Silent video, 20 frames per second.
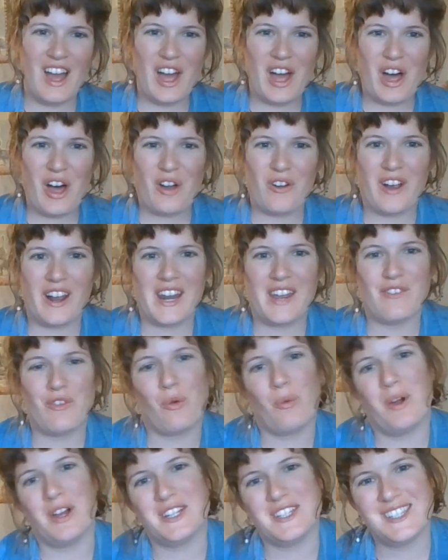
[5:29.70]
All right,
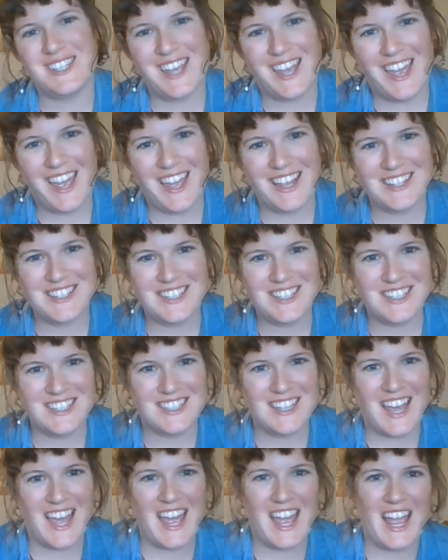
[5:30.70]
everyone, to end
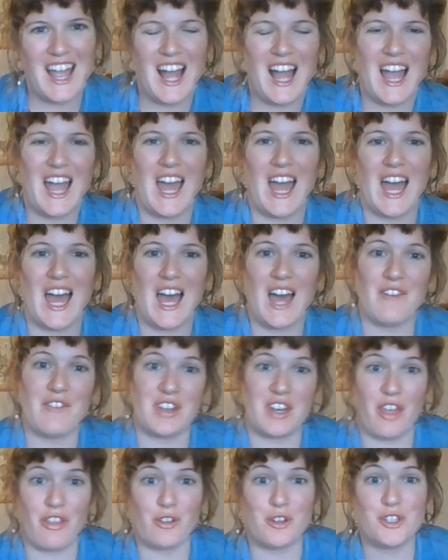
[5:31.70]
today, I have
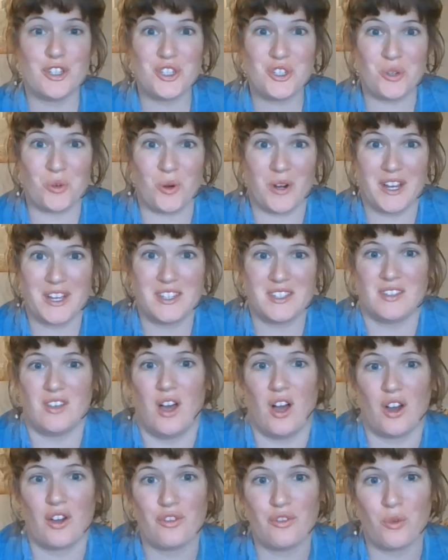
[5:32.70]
another story
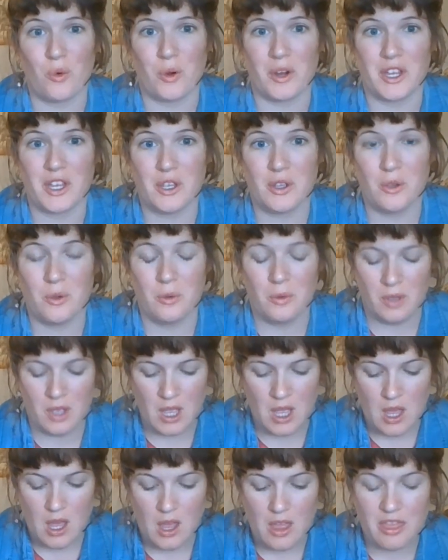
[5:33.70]
song for you.
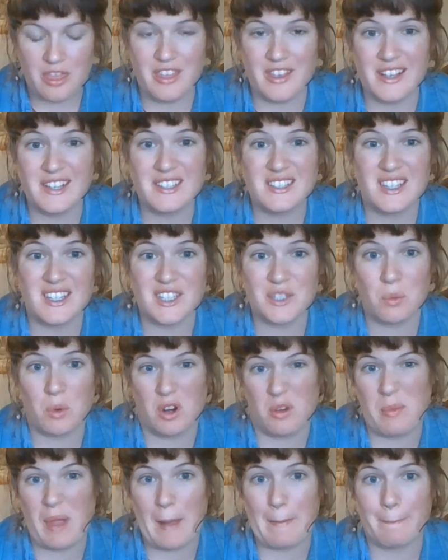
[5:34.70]
This is one
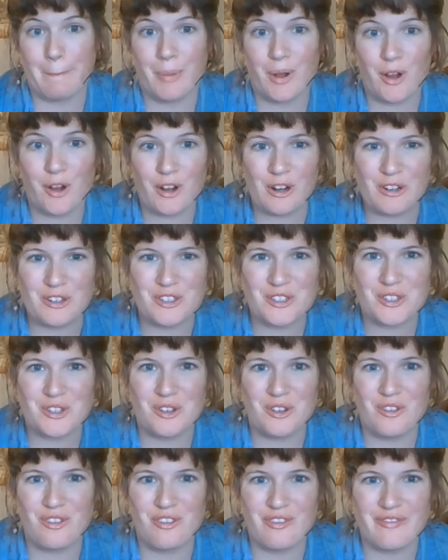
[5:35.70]
of my
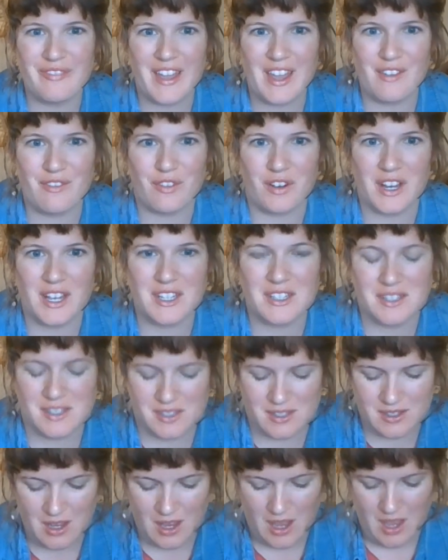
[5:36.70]
personal
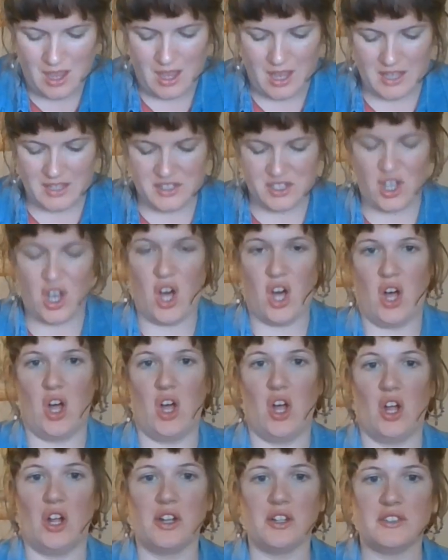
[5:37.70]
favorites. It's
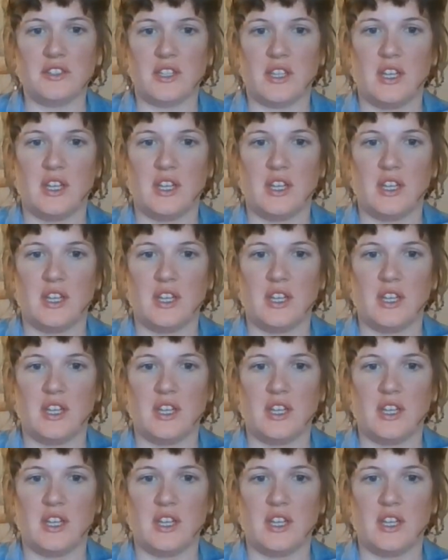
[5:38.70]
called